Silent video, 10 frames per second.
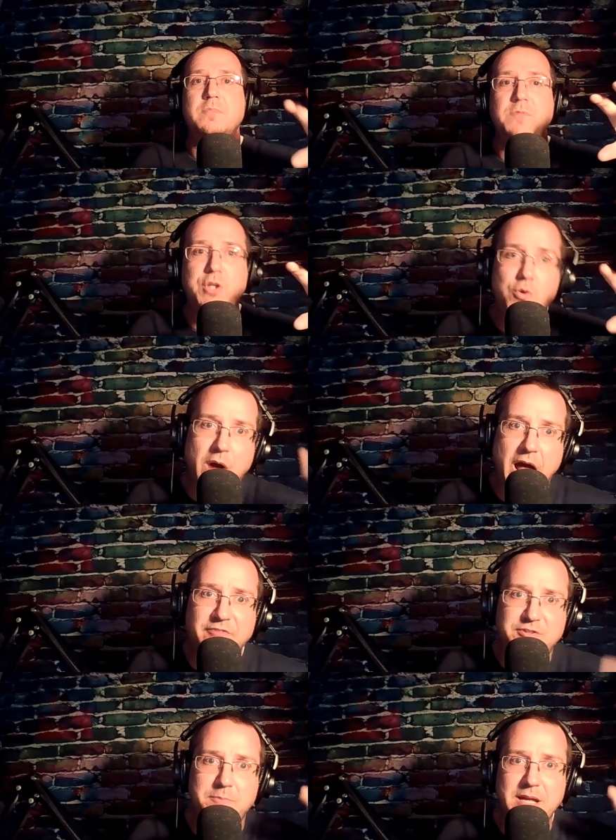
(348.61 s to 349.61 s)
You
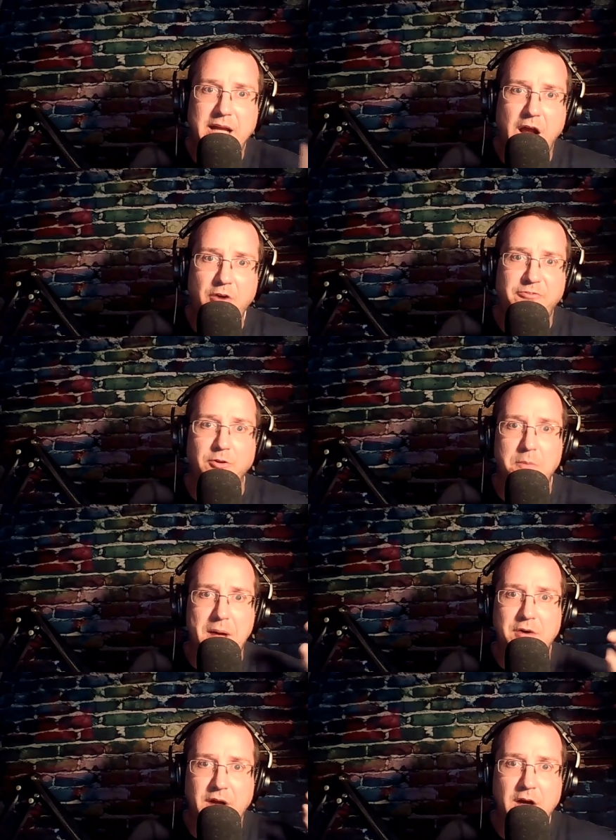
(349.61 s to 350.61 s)
have to be careful
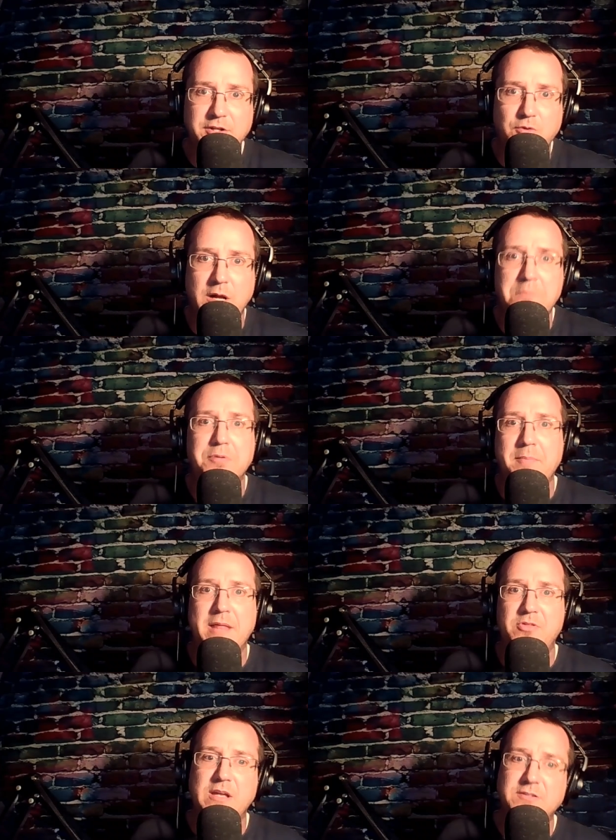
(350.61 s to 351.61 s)
about how you
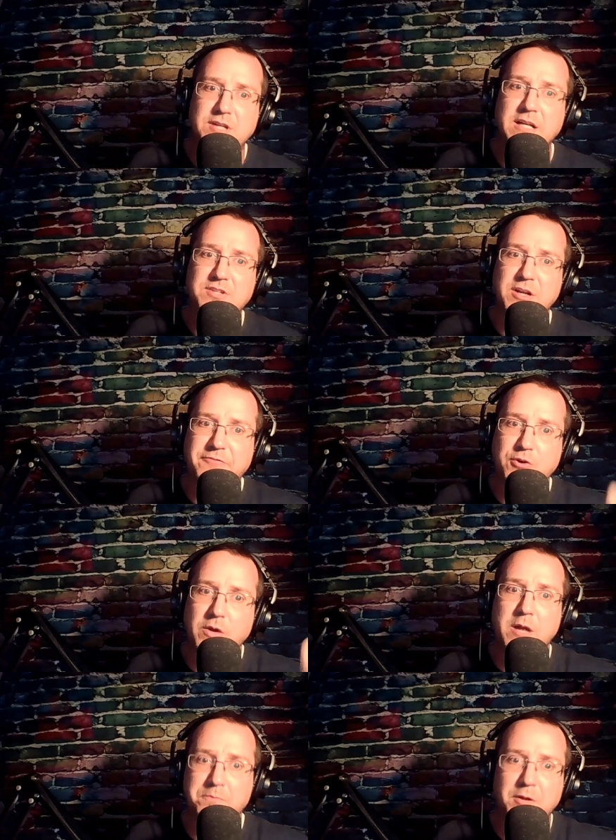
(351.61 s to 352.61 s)
implement these things, and if you
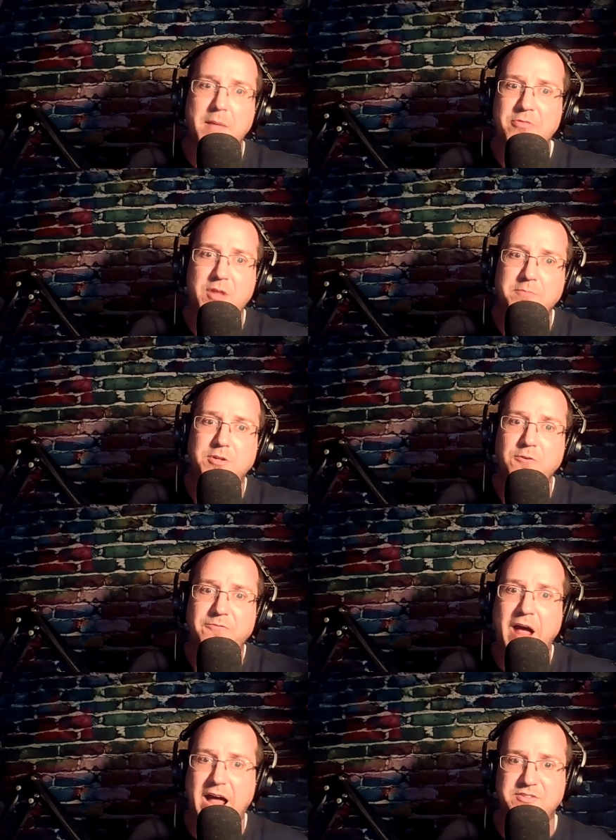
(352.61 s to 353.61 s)
implement them too
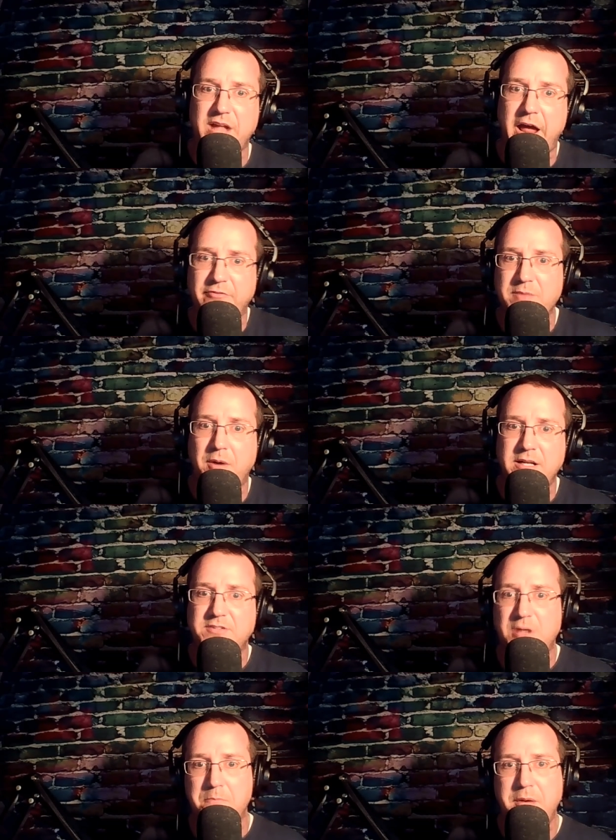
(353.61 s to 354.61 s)
fast, everybody's
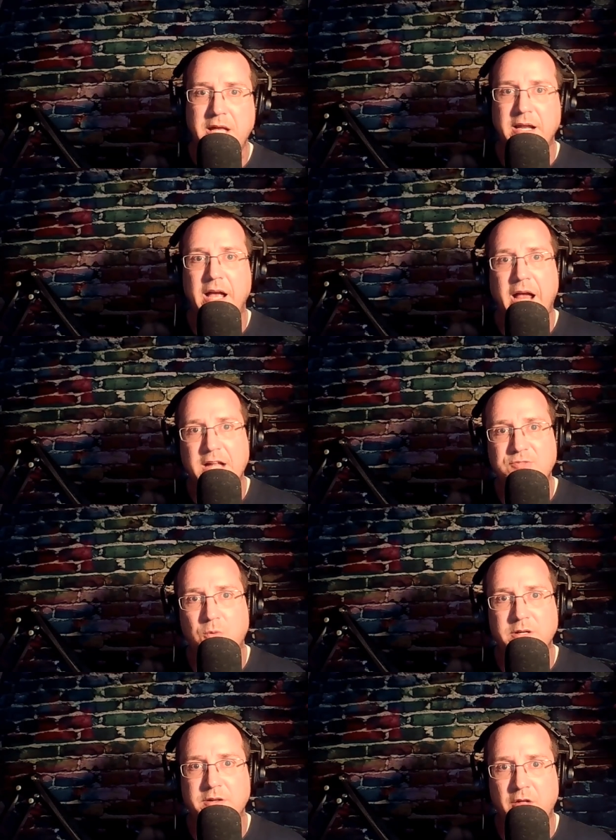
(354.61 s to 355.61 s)
competing against
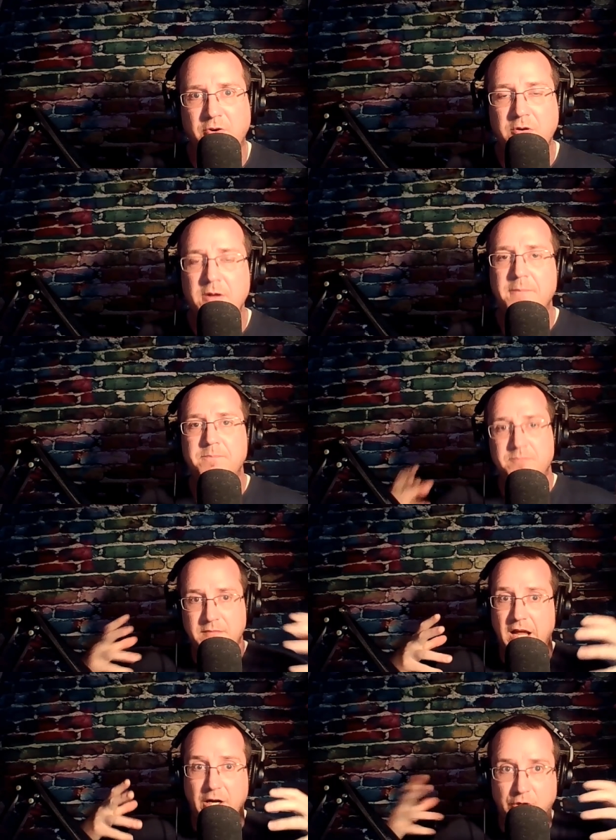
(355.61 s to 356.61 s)
one another,
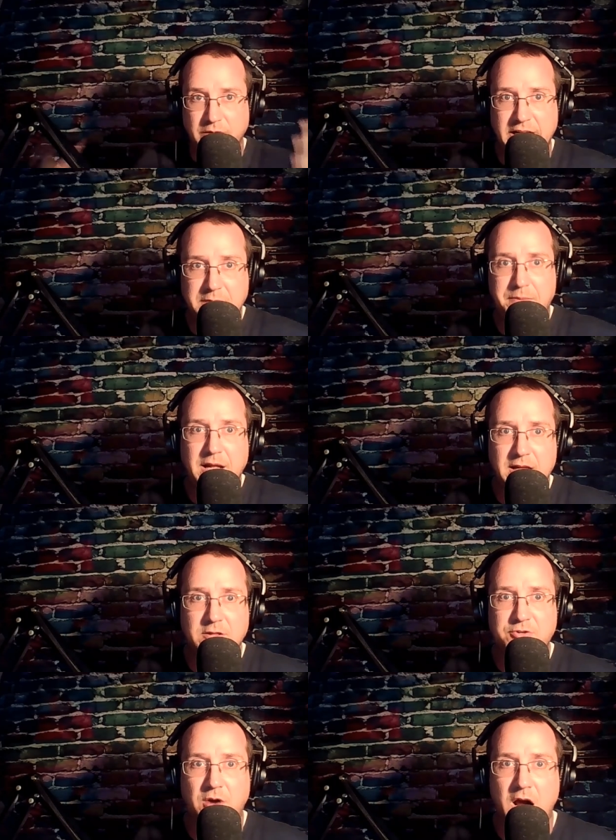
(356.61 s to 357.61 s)
greed being the
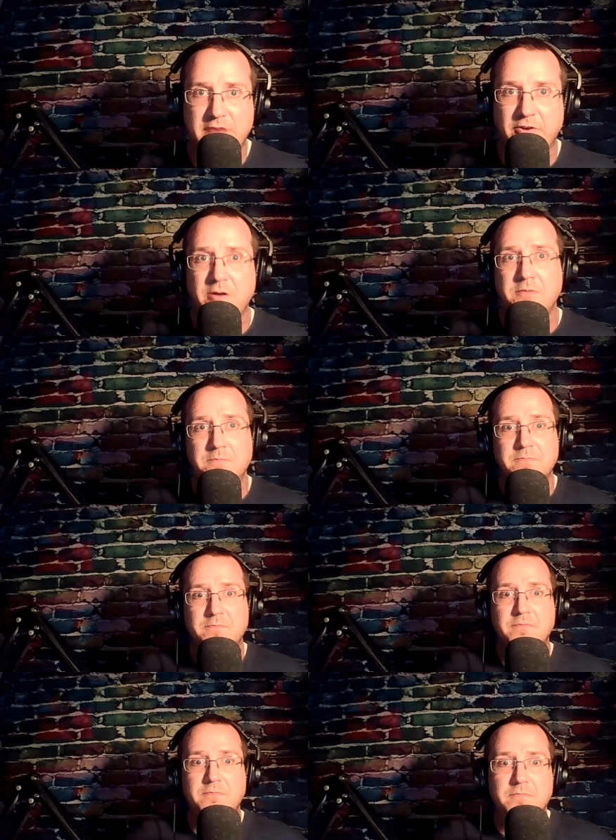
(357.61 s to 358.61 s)
driver.
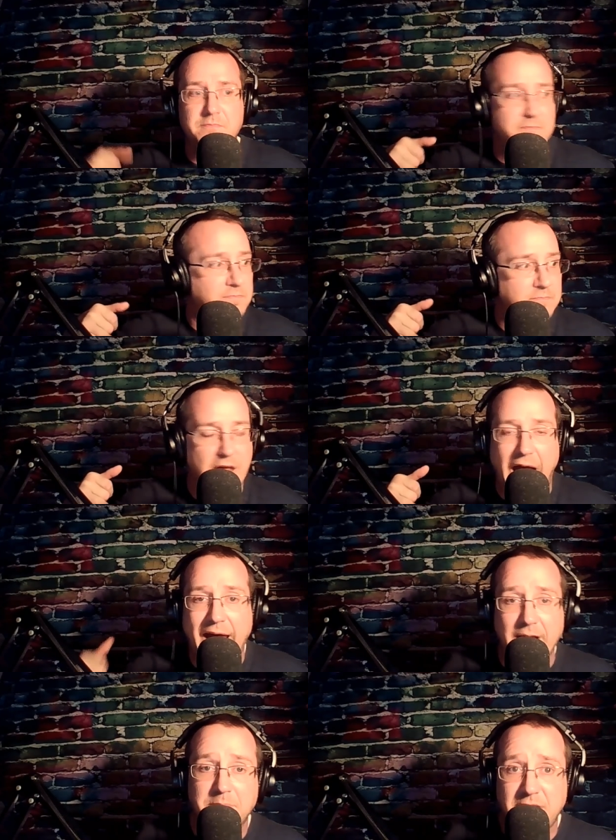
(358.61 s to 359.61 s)

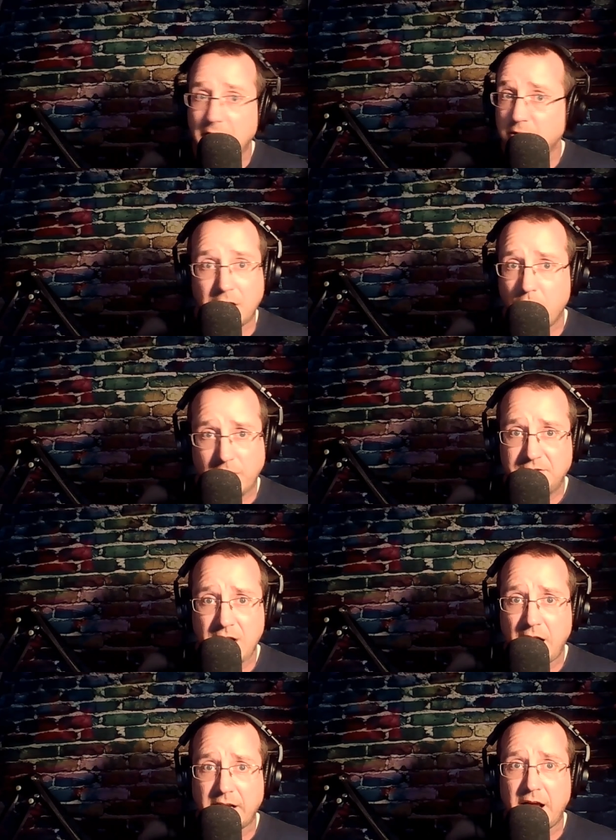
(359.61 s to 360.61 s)
And I'm telling you, it's
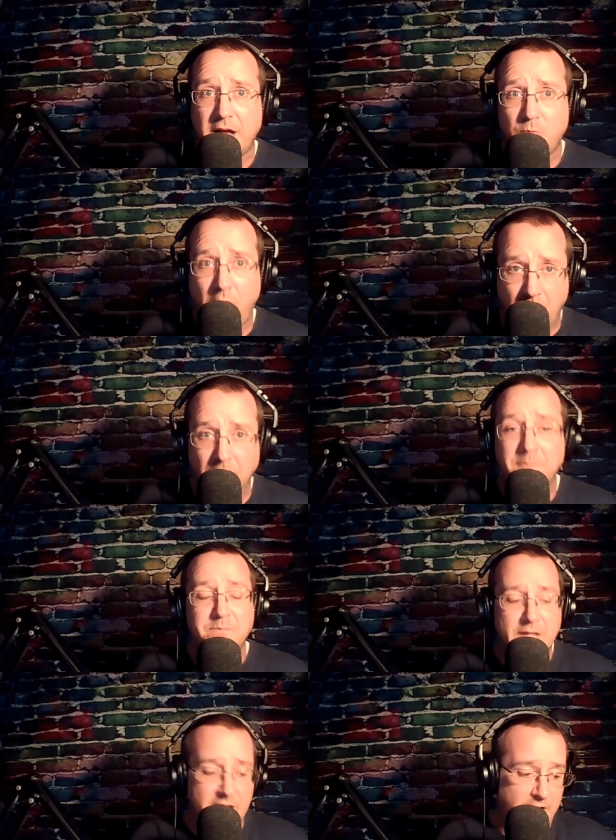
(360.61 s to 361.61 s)
not going to end well.
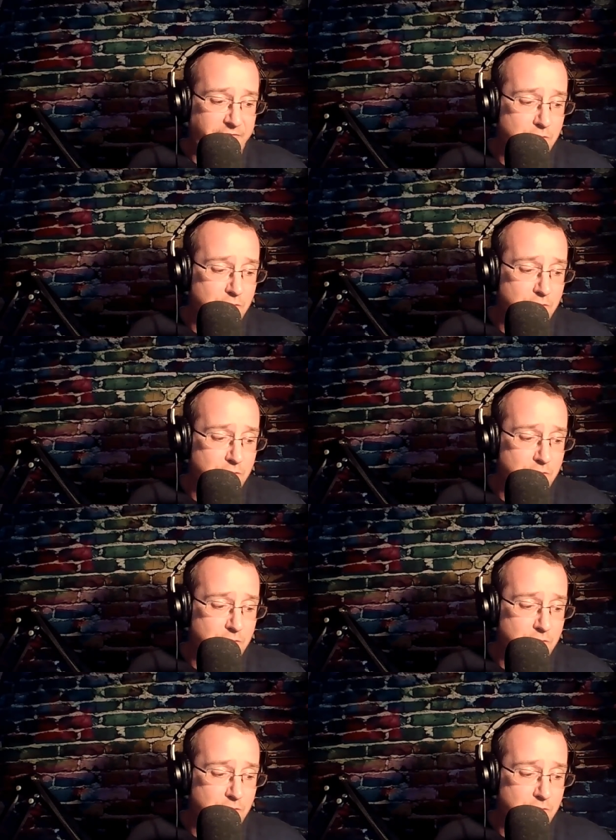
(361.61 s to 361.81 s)
If you